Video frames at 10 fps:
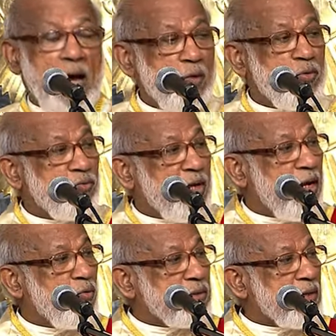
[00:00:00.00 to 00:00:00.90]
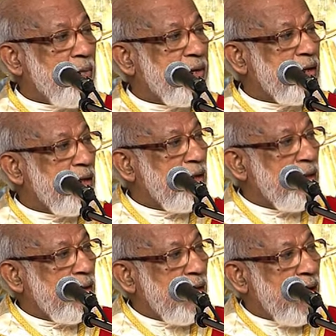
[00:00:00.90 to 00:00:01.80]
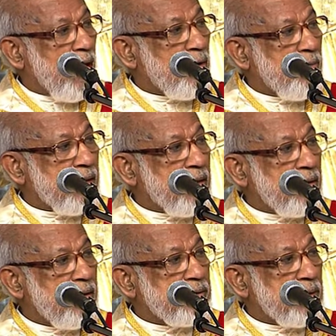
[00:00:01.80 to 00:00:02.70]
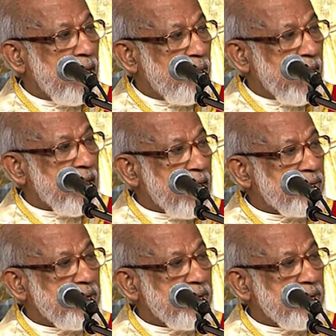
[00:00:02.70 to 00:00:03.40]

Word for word: I, when I was coming, our brother, brother and